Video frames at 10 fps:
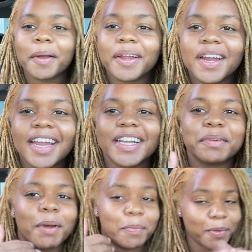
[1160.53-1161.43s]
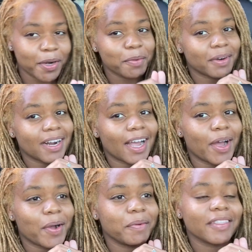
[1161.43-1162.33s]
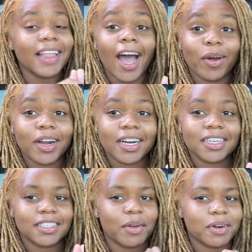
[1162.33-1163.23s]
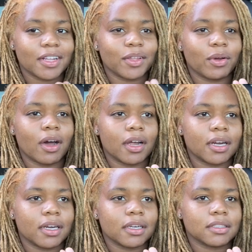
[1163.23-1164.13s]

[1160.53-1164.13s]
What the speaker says: getting ready to do my morning workout without her, so I work a little harder.